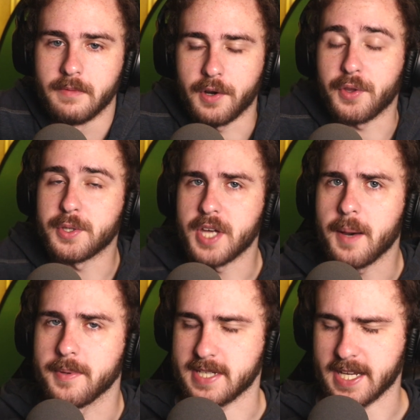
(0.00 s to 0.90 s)
or they're
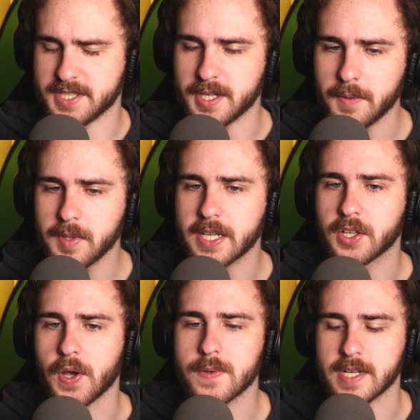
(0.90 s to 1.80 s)
doubles, I guess. They're not really
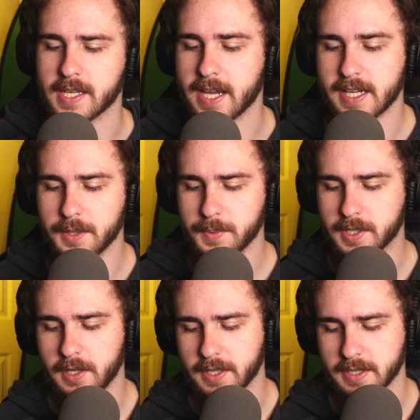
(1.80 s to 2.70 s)
clones. I kind of
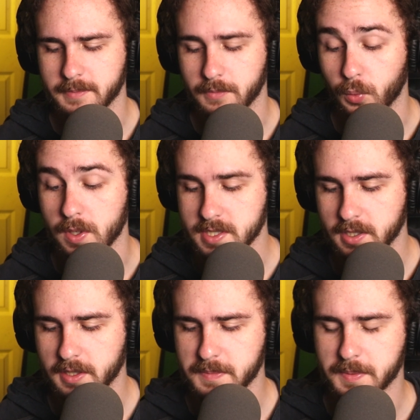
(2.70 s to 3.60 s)
calling them
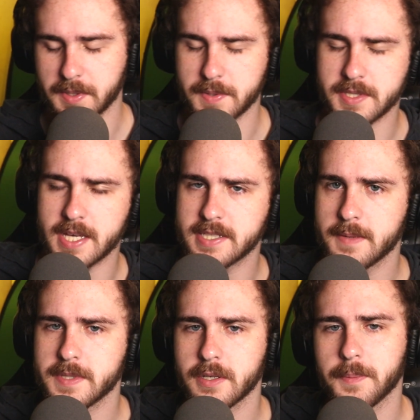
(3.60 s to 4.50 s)
clones last
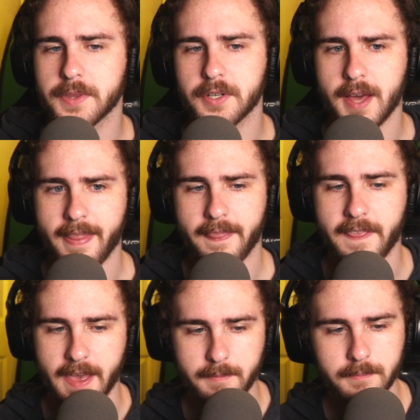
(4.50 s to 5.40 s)
episode, but they're not
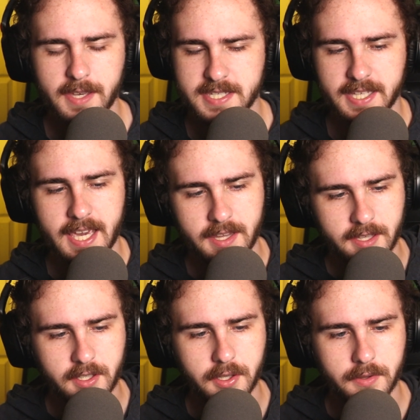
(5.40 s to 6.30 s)
them, because again,
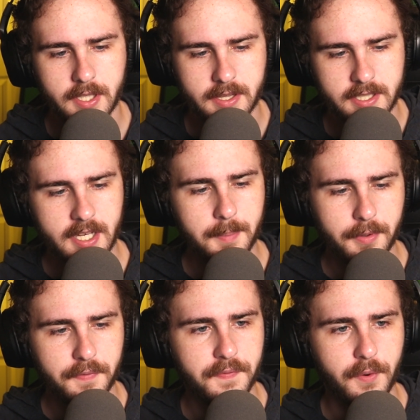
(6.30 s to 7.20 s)
the
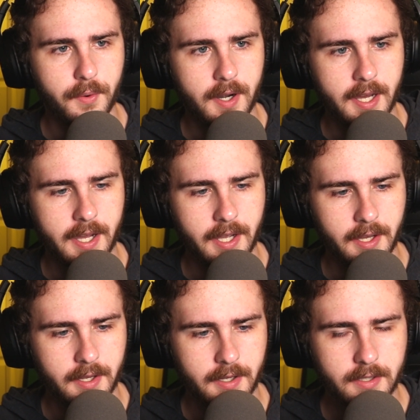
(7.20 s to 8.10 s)
double
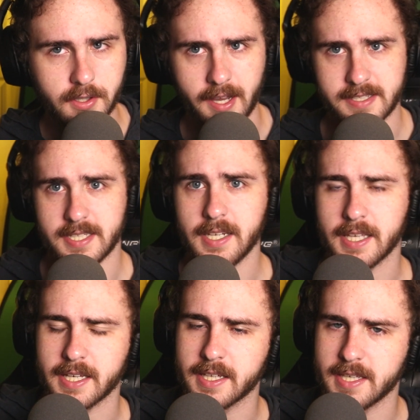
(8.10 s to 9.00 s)
for
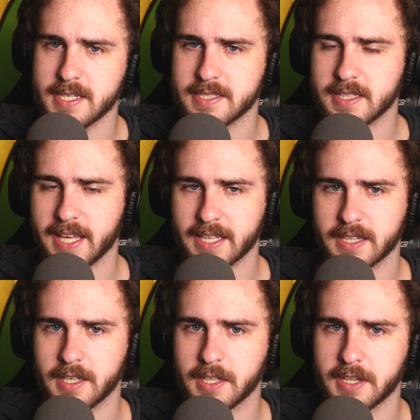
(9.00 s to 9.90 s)
Gloxinia is like
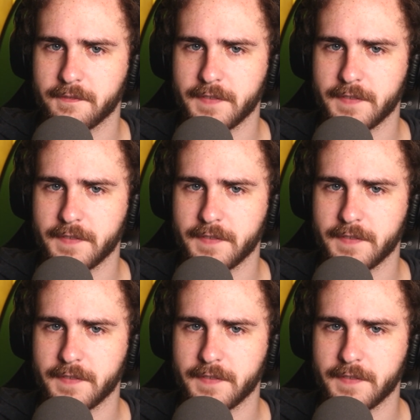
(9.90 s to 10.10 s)
the